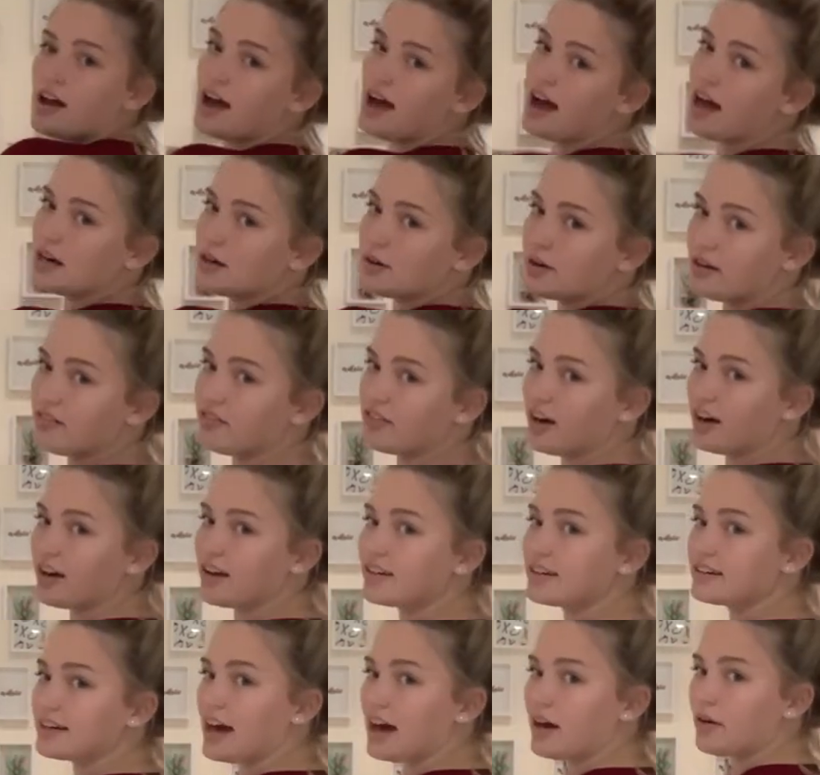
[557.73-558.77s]

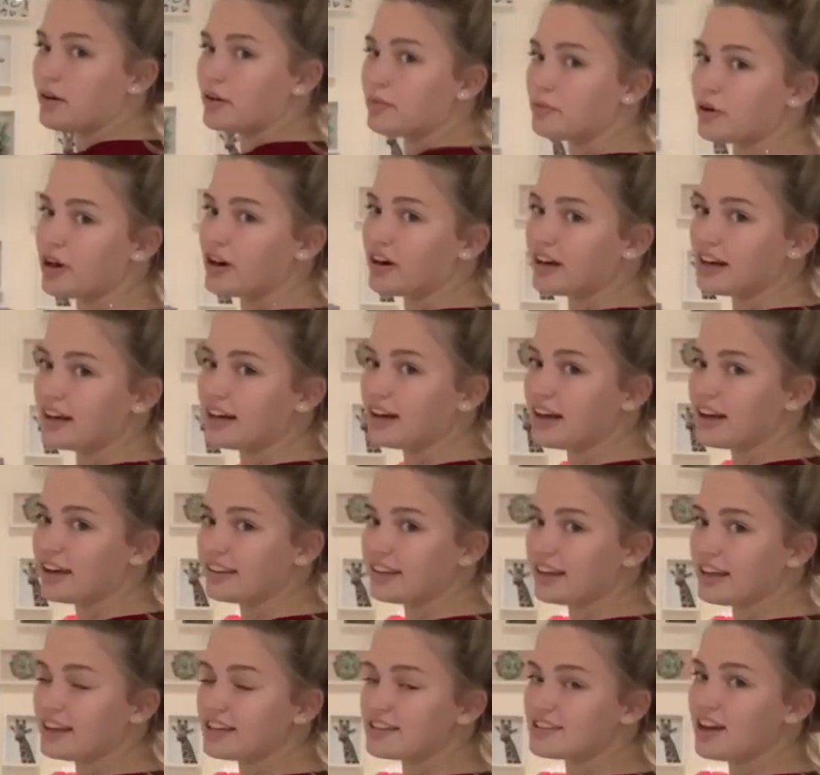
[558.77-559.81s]
However, now I'm wearing it like
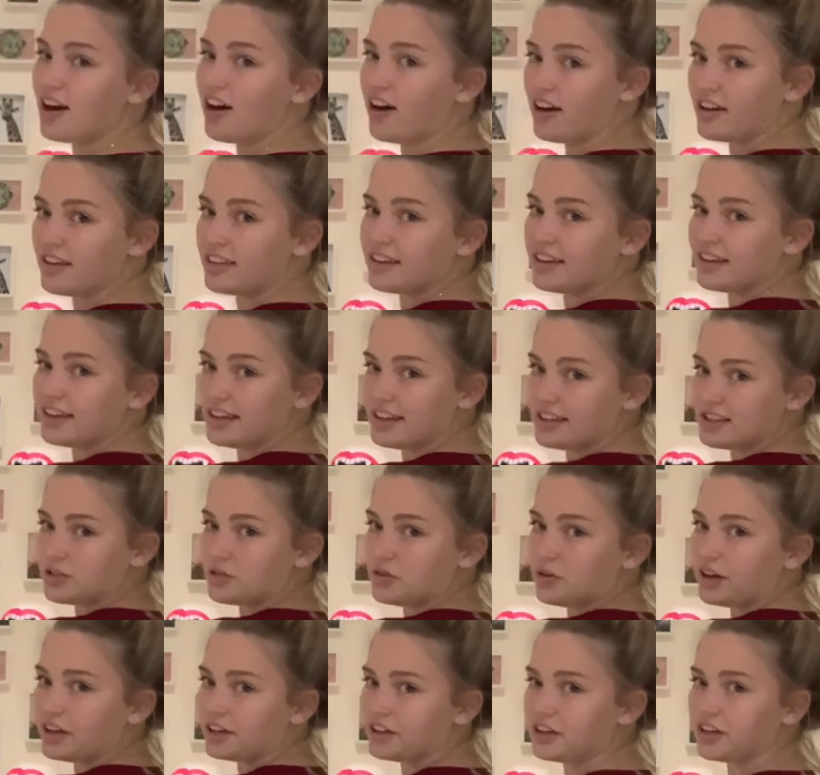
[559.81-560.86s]
this, I think it is
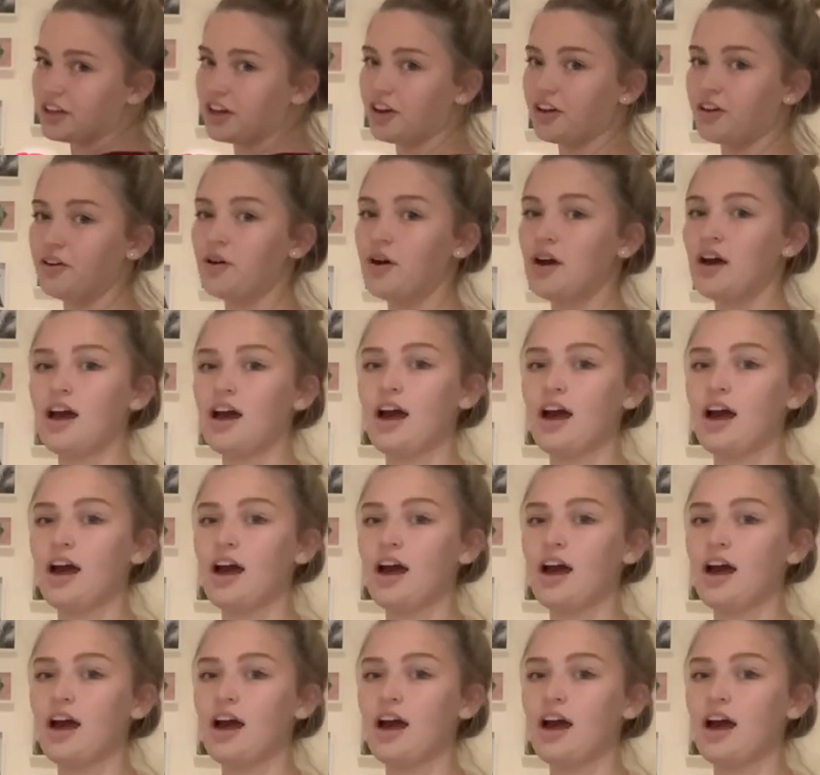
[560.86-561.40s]
quite cute.